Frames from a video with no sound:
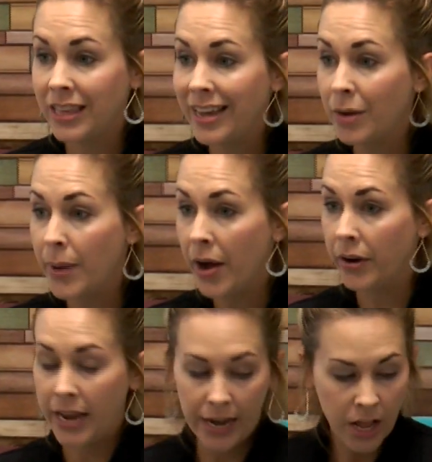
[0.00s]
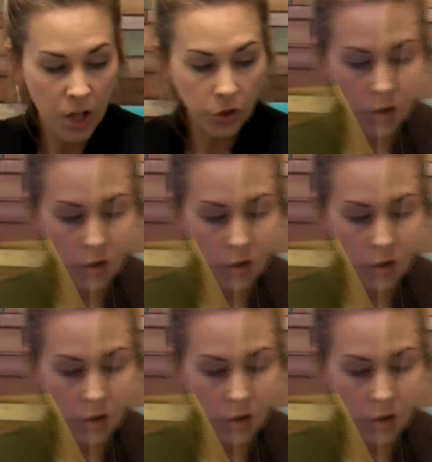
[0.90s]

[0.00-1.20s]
My overall goal